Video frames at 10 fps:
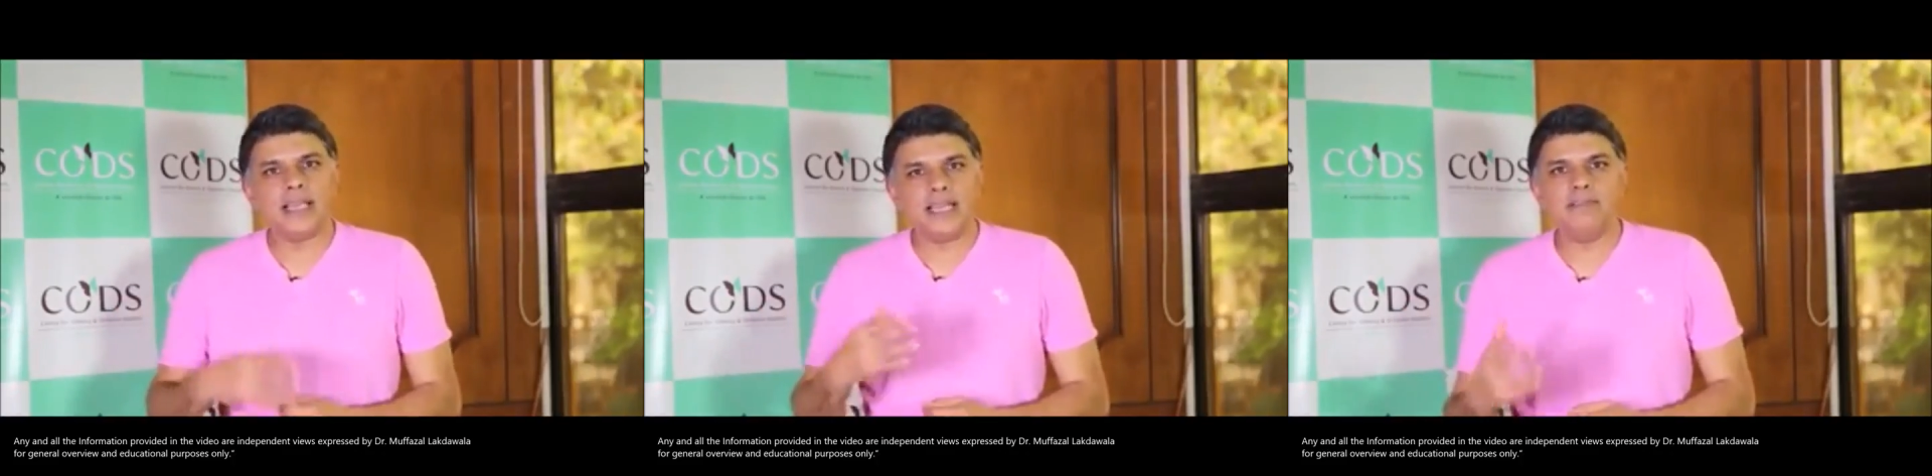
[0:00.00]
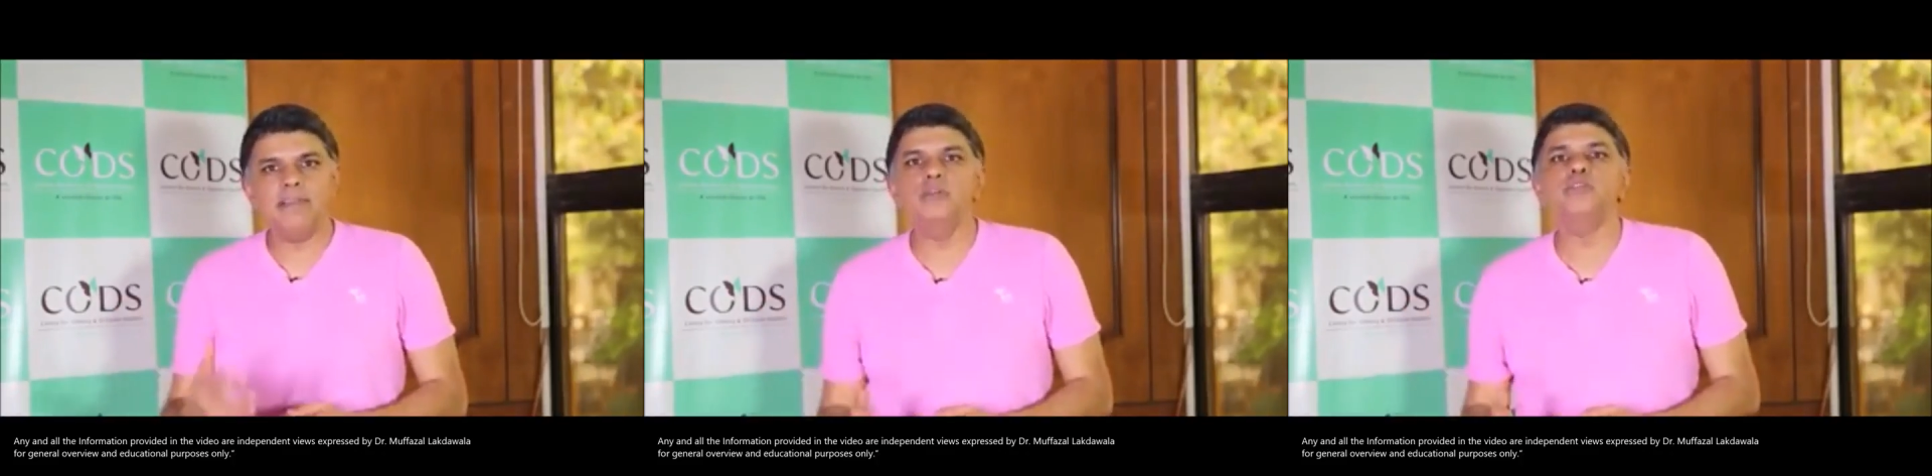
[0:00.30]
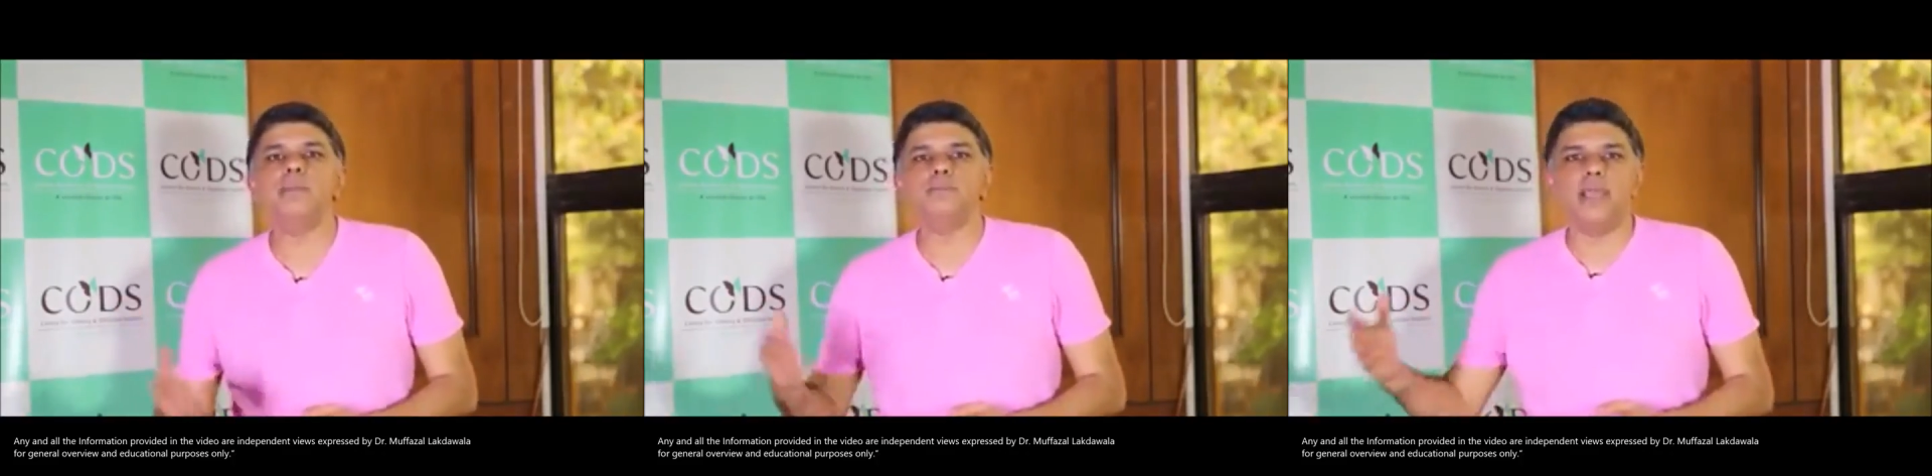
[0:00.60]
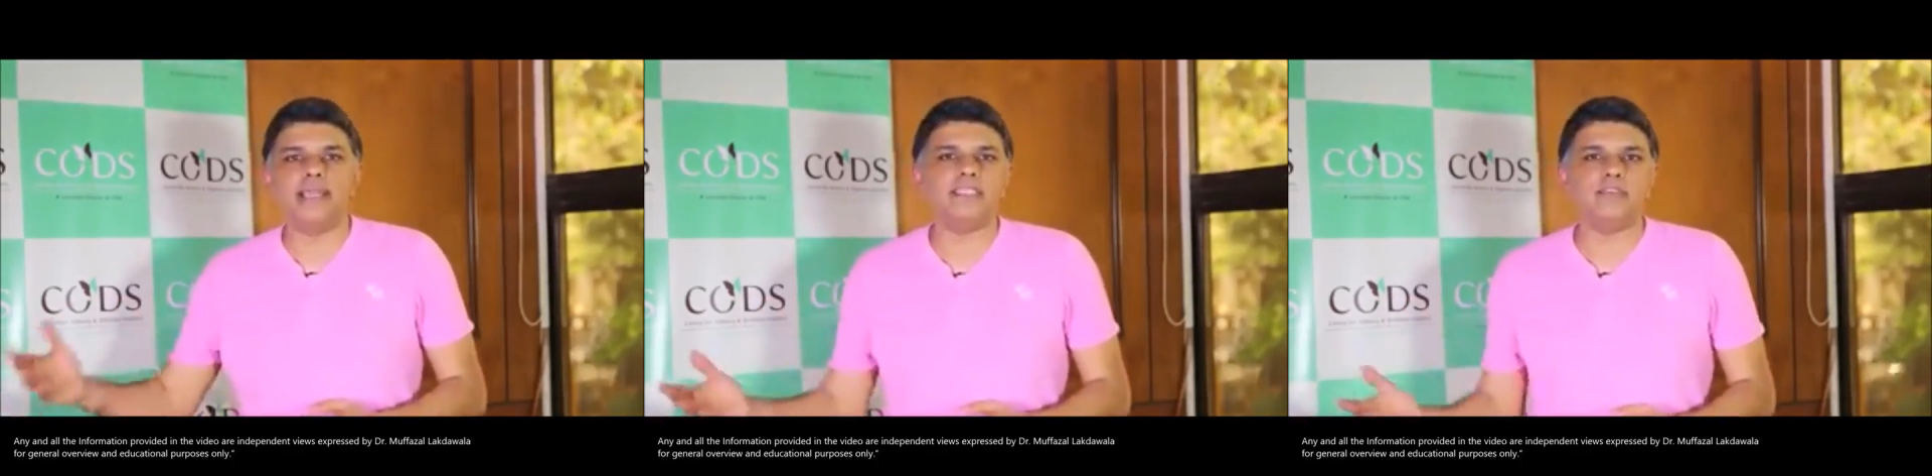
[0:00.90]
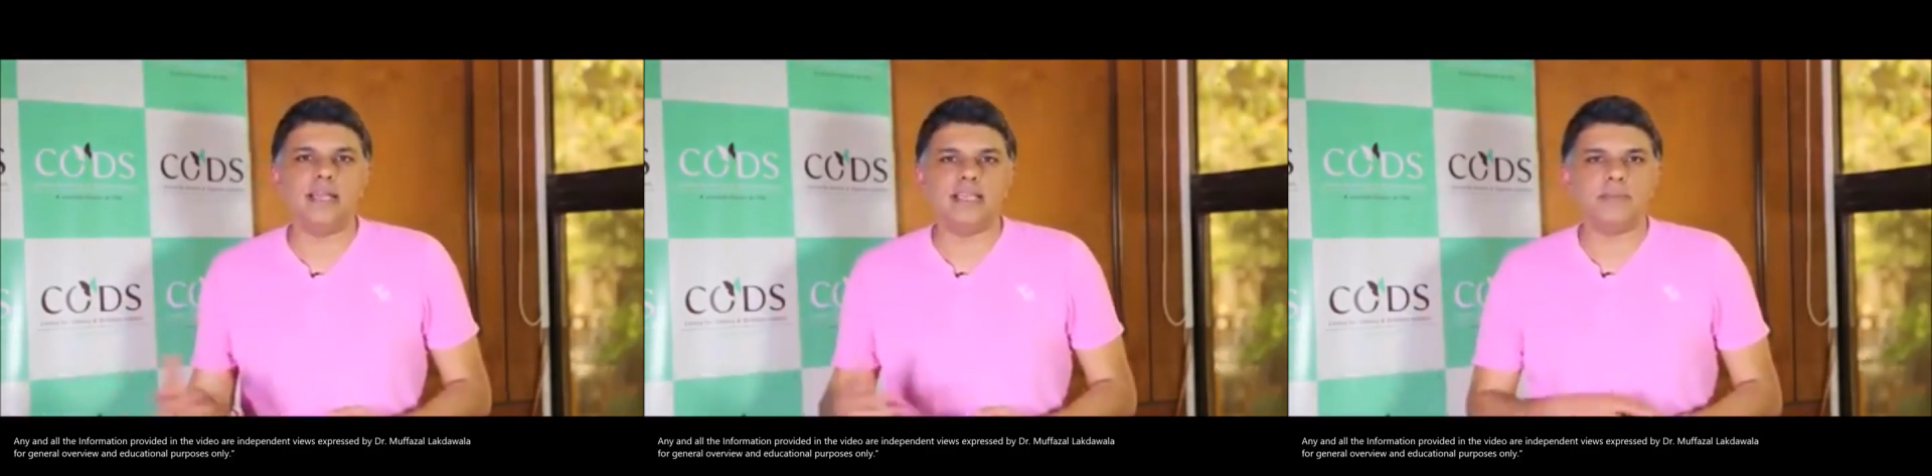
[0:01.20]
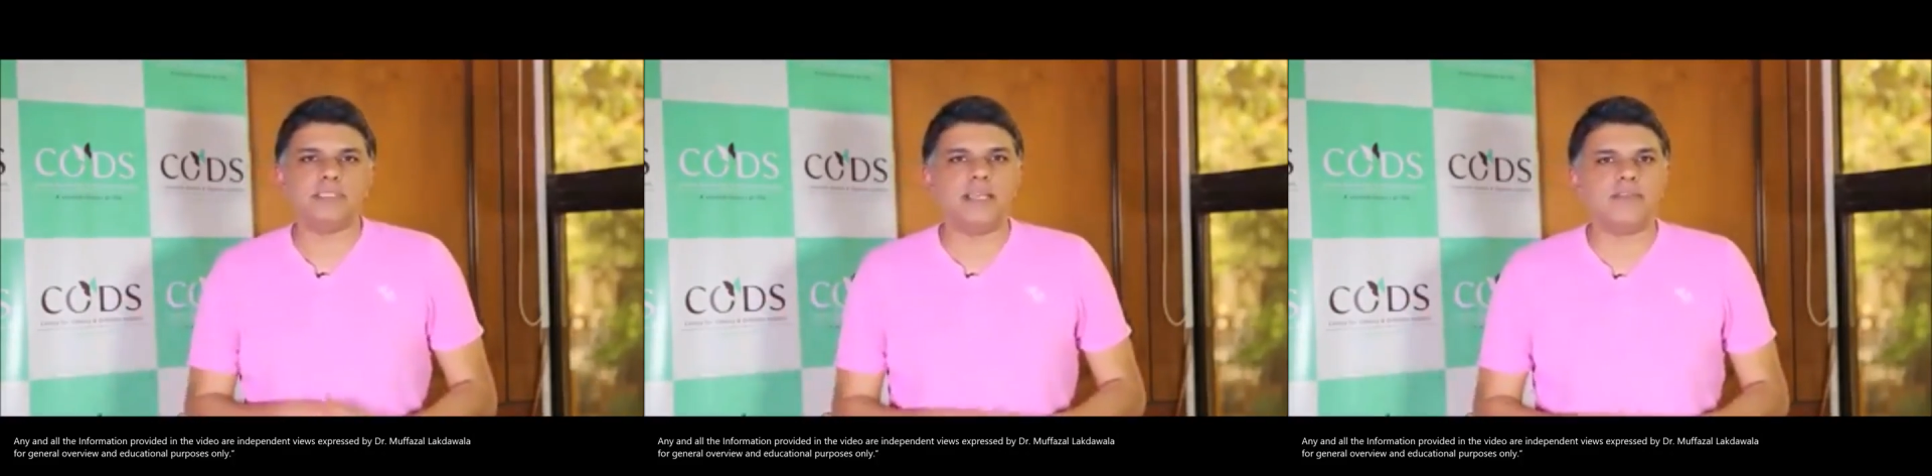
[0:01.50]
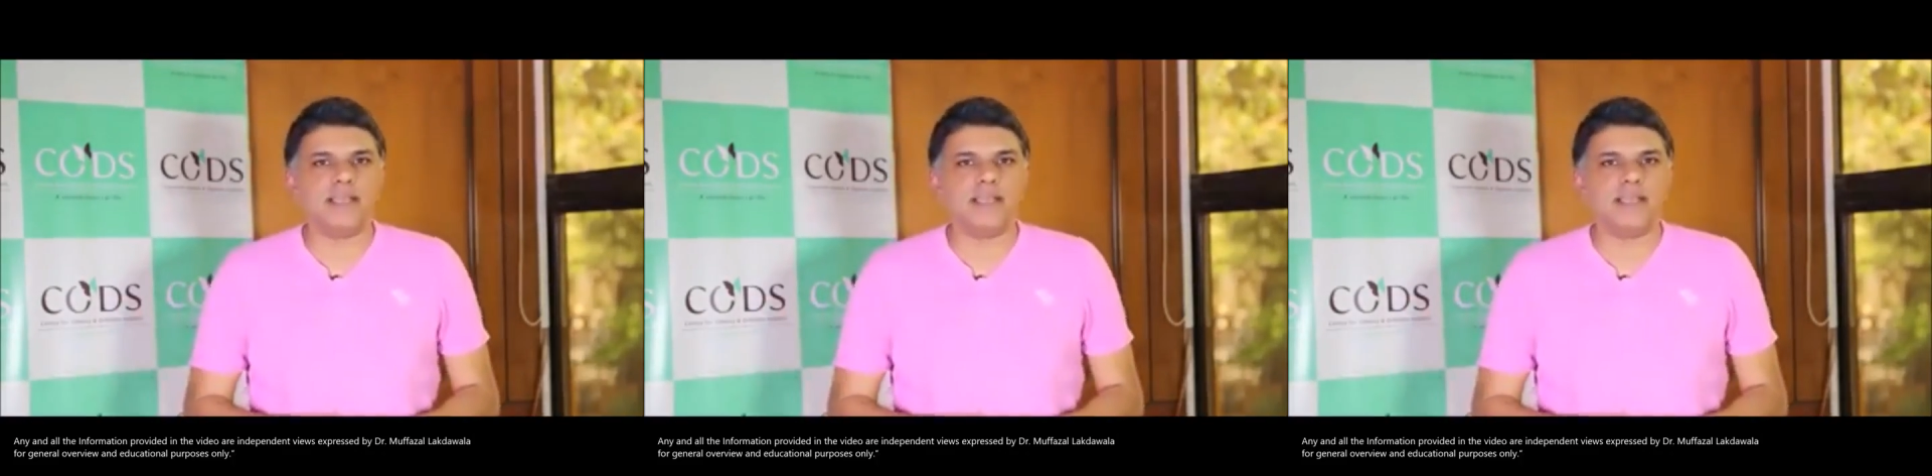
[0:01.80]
can even lose up to 80 to 90%